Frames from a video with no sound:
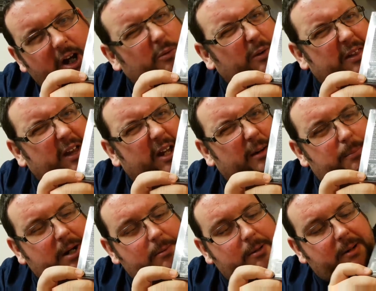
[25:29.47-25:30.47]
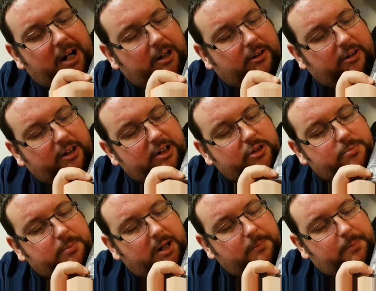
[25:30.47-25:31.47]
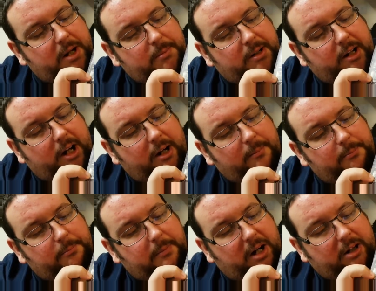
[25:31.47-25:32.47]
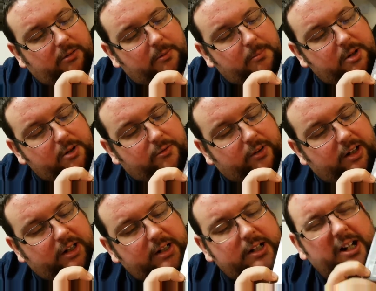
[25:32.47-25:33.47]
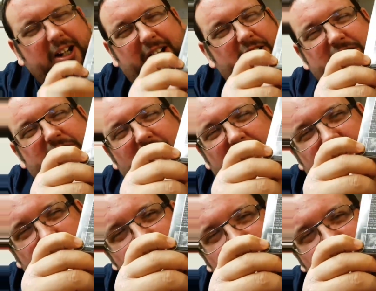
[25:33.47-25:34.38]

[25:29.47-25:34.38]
with a permanent marker. I used my permanent marker remover. I started to